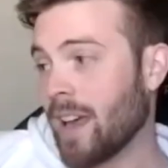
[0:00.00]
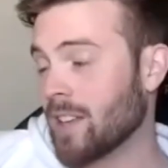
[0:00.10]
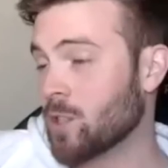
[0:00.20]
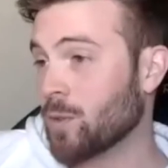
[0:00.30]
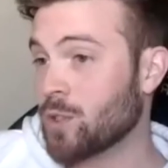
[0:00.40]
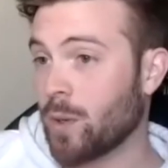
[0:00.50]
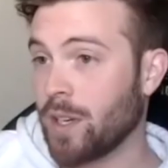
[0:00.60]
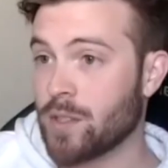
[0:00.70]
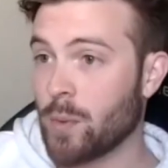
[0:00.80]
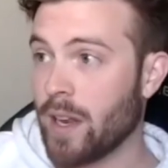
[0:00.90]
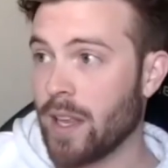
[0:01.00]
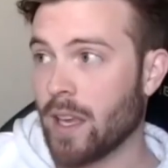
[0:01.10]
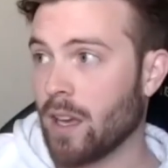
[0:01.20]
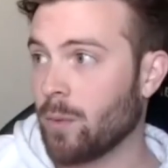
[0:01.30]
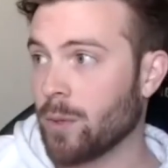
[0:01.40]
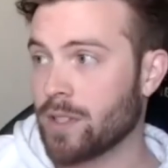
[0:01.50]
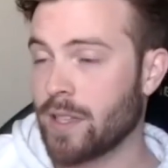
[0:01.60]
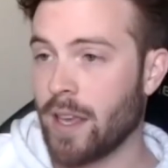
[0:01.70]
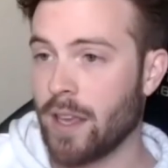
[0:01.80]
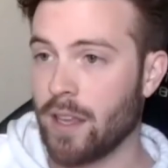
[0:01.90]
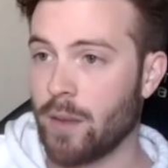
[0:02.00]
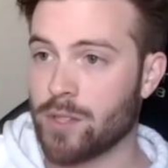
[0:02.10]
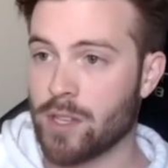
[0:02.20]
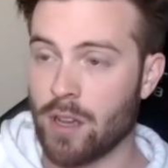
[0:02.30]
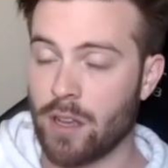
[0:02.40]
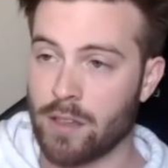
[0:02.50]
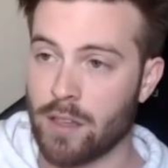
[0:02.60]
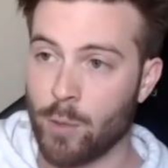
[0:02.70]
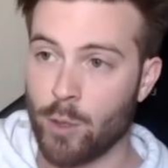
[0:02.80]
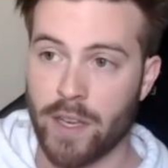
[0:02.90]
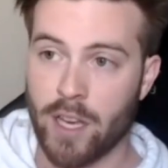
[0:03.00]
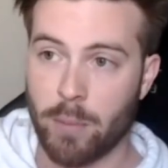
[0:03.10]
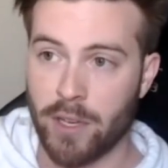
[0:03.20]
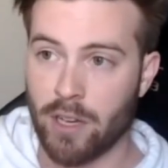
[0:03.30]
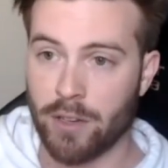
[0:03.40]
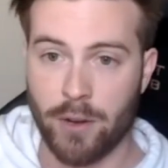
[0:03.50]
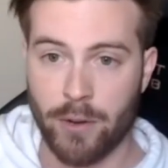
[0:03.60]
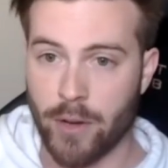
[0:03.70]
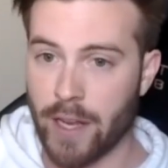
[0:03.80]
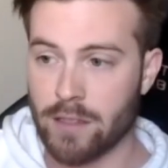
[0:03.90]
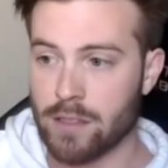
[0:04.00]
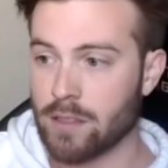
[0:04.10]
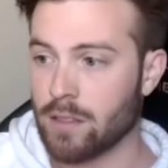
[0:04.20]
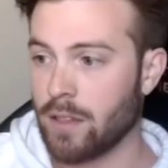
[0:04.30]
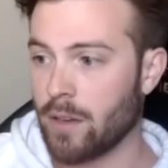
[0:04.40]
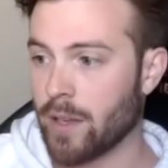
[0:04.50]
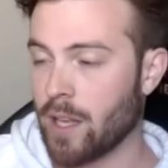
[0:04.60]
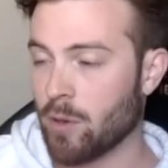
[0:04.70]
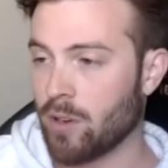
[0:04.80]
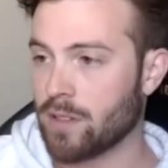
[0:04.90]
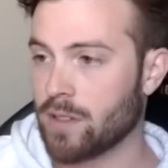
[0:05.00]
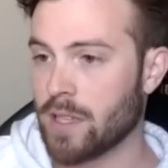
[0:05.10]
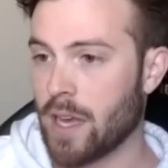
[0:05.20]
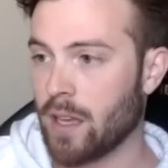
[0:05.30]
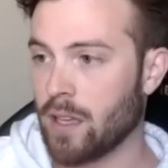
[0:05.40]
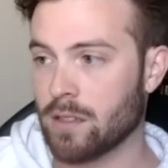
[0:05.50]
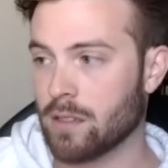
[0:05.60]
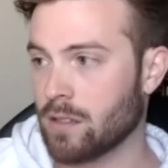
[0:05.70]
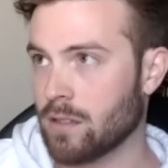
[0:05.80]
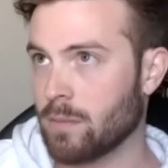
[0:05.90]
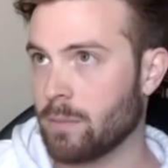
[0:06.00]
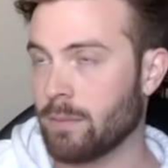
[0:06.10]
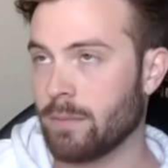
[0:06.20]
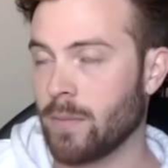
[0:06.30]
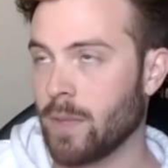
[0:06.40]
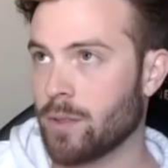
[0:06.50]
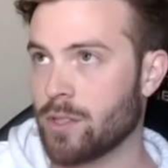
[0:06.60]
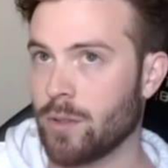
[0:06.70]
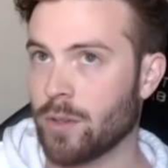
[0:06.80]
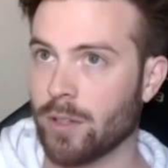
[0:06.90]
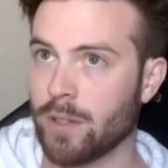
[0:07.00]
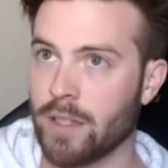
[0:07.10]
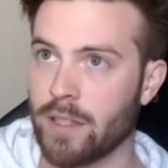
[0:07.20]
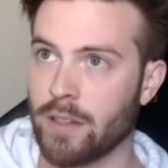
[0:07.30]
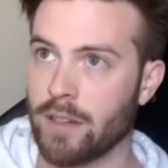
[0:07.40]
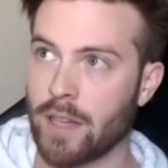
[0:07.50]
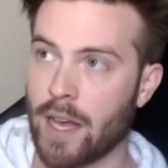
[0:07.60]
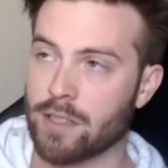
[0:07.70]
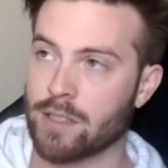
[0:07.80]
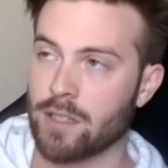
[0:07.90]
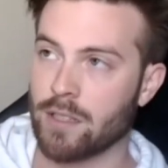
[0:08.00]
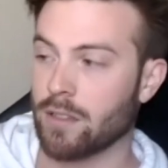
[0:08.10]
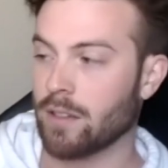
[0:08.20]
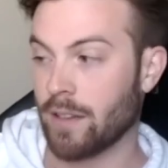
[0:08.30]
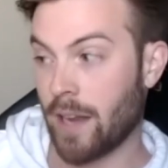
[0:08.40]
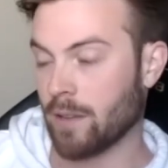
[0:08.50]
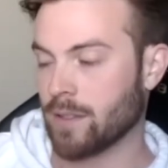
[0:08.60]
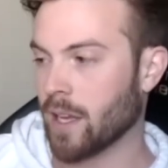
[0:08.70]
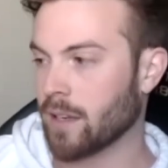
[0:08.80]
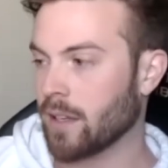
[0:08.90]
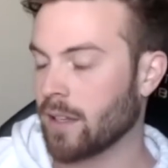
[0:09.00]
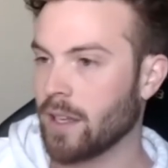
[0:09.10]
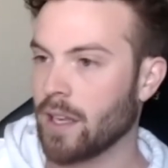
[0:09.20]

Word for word: for 2020, we'll say it was this, a uh, moving company called Undergrads. You know, I came across these guys you know, shoot early last year or now technically.